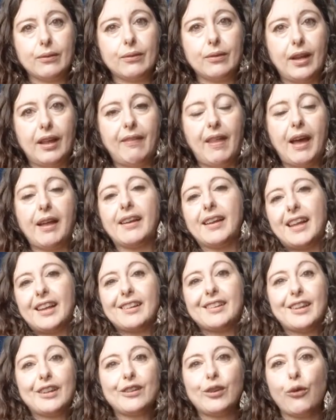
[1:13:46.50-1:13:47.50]
that
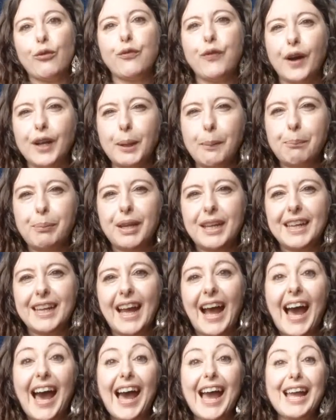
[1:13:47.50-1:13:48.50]
because it's so fun to be together.
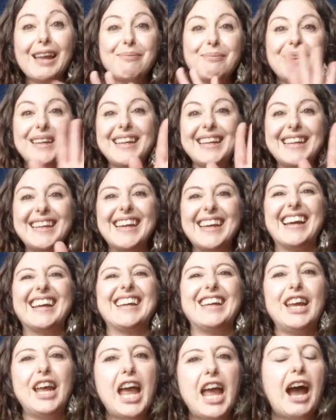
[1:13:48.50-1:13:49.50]
Hi, B.
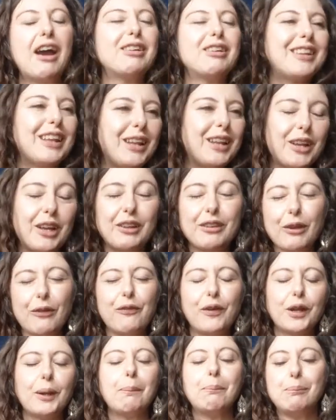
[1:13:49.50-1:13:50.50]
I said it's so
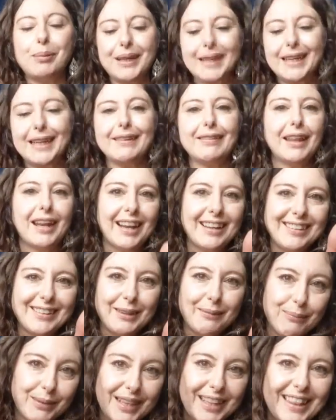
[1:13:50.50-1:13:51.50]
fun to be, and then I see
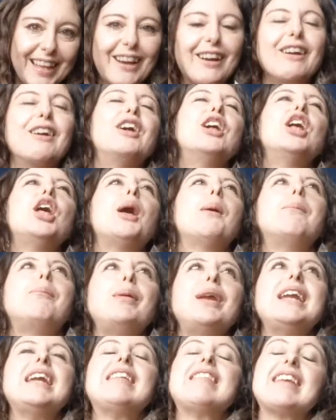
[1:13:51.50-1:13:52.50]
B there.
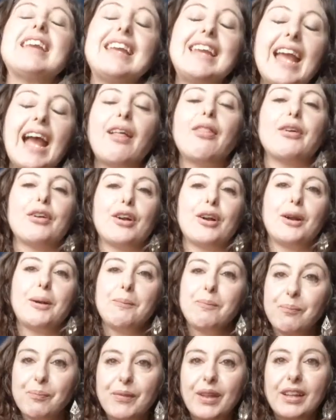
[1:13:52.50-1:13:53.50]
Be together.
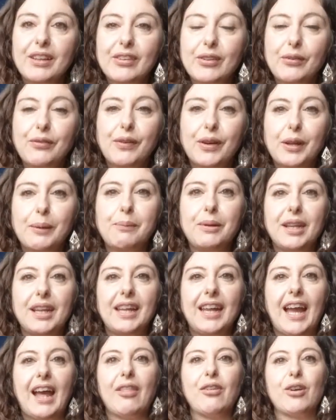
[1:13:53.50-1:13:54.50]
It's so fun to be
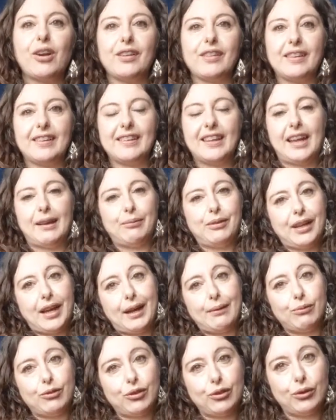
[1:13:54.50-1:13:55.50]
together at the same
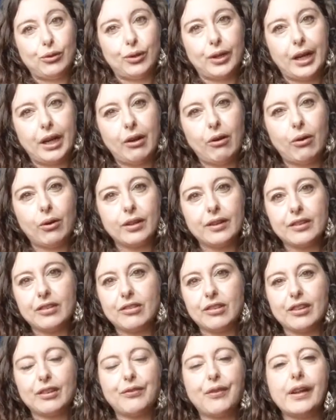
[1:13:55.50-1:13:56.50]
time too, and I know it's
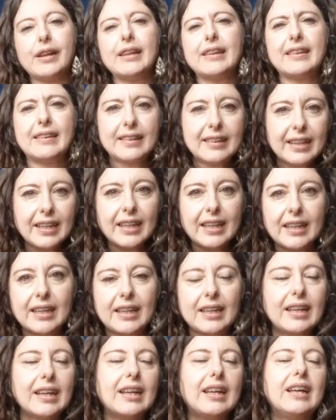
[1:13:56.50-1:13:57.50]
just fun to
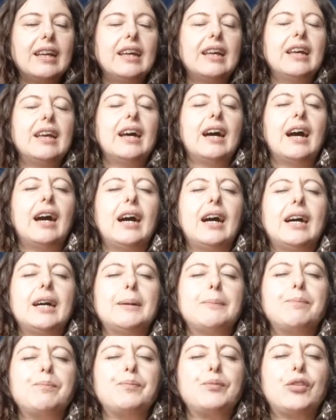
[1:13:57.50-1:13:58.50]
see
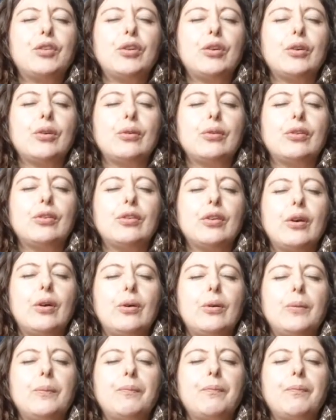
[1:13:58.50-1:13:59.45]
too. So,